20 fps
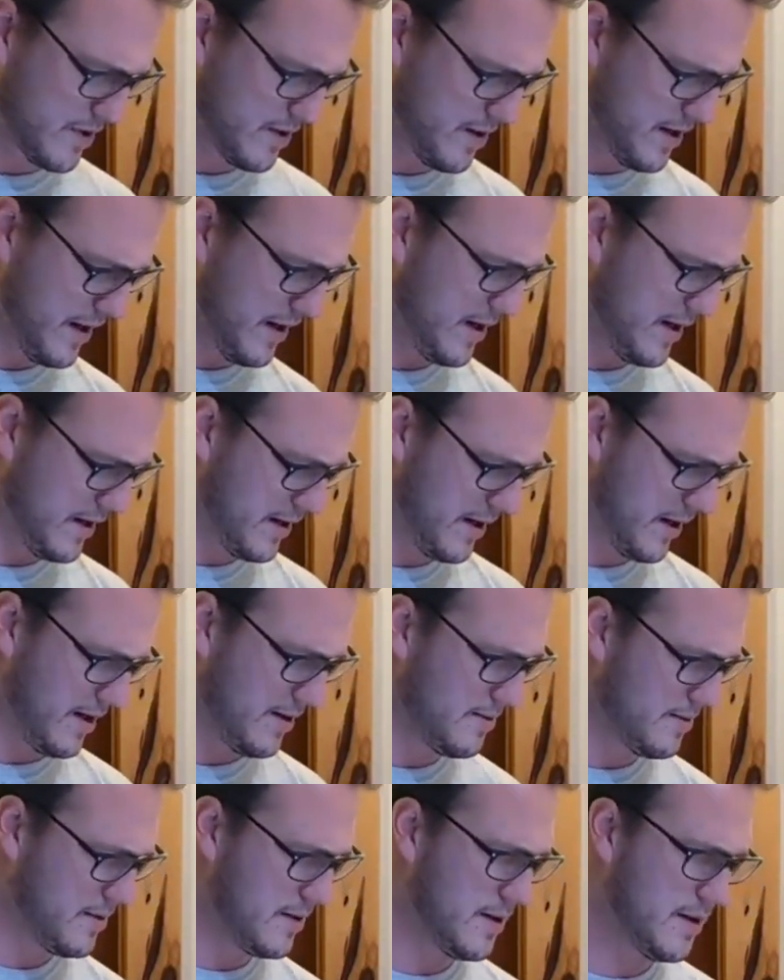And
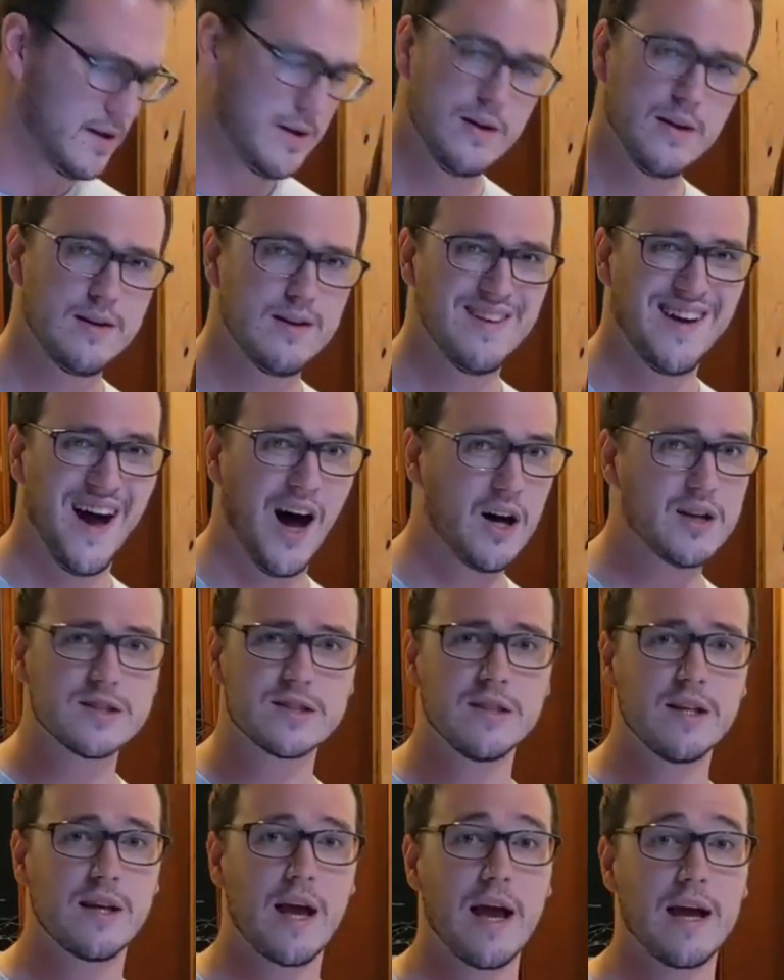I'll see
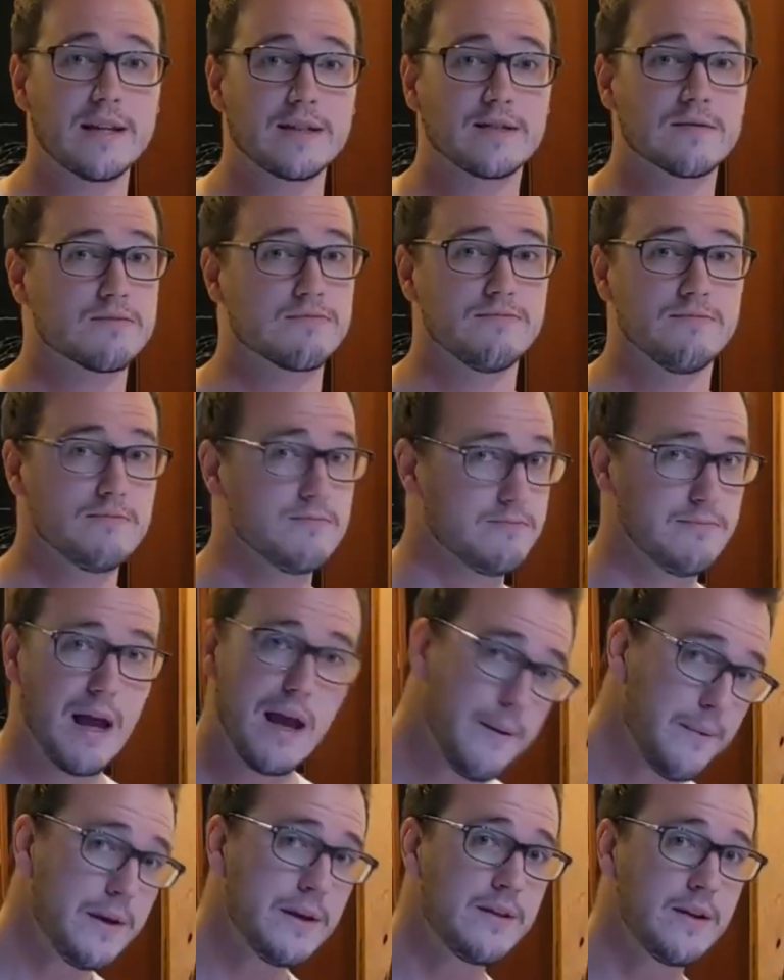you guys
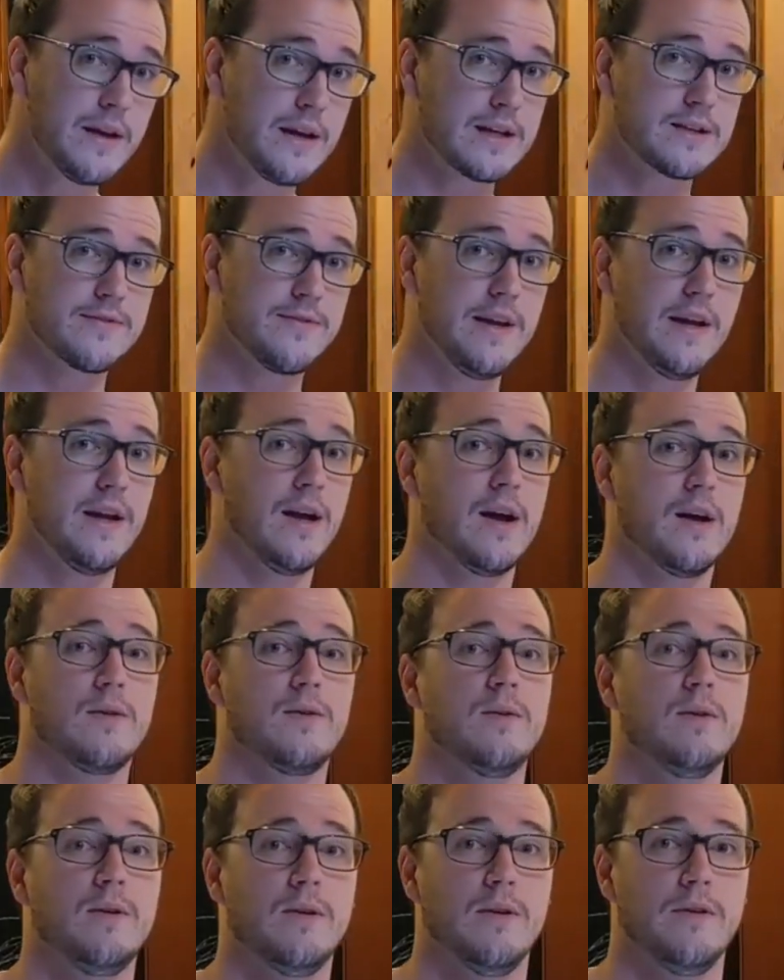maybe in the next video.
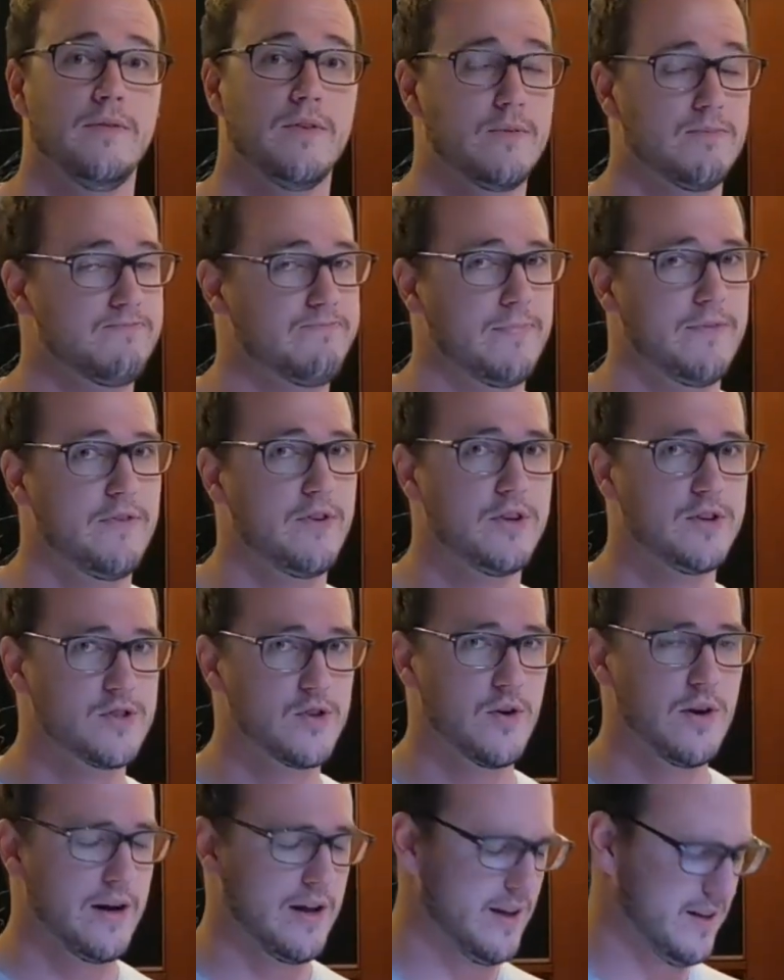If you
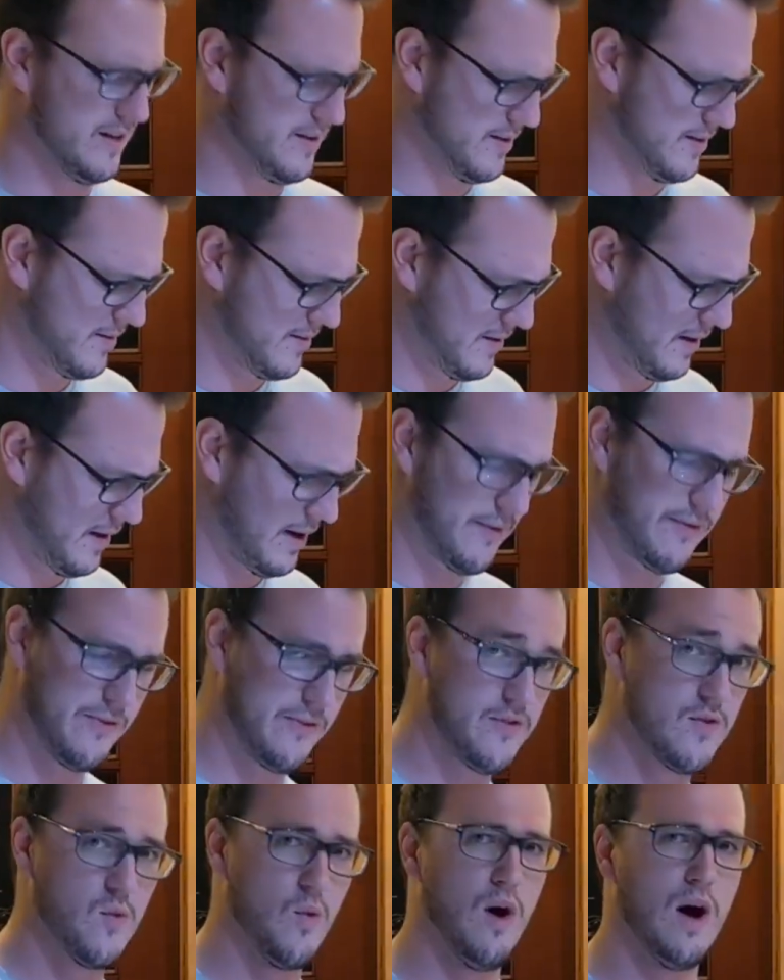enjoyed it, and you know, if
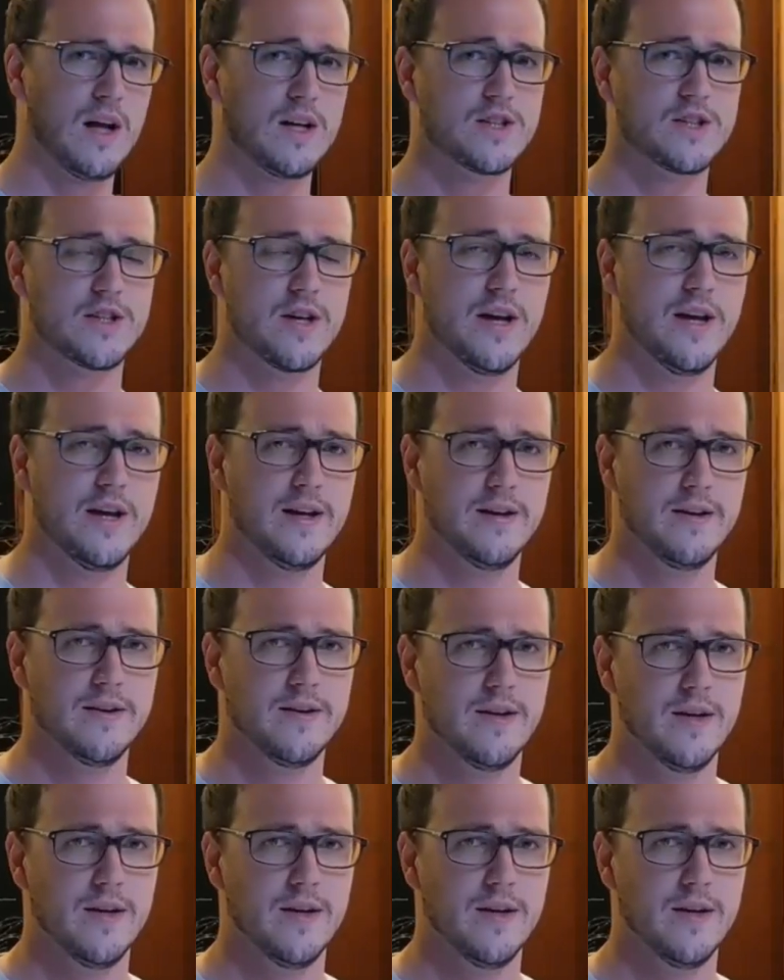you watched it, and